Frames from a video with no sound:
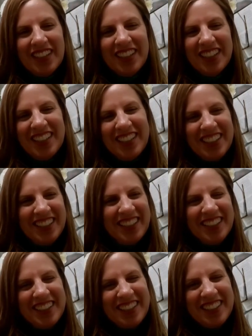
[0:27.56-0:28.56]

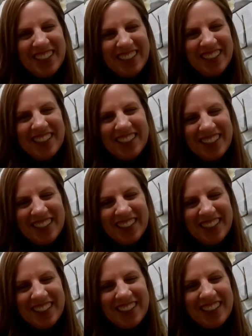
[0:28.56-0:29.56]

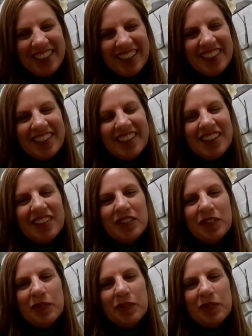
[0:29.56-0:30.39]
No words are spoken by the person on screen.